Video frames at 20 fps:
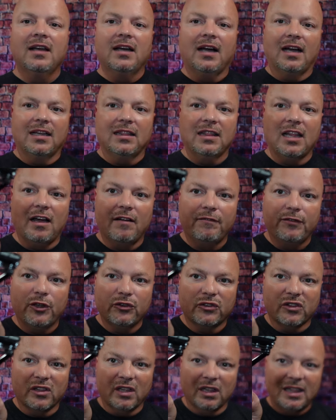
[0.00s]
I love
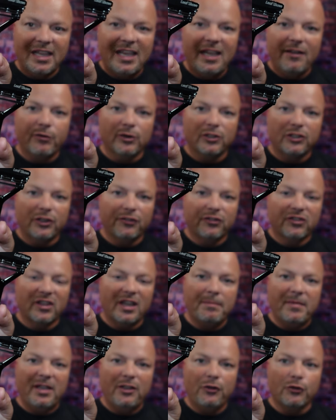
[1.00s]
using the Leaf, which you've
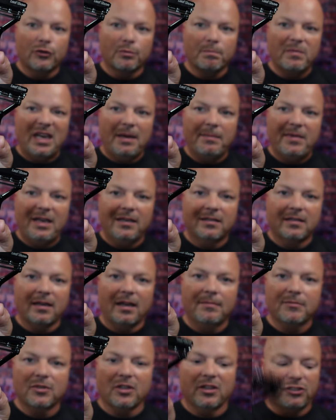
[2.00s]
seen me use many, many
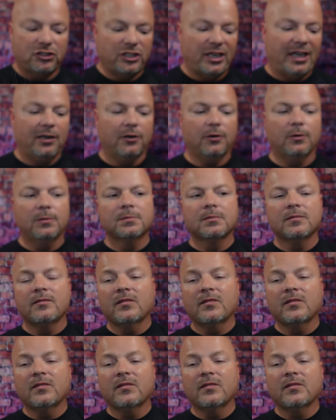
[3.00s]
times on the channel.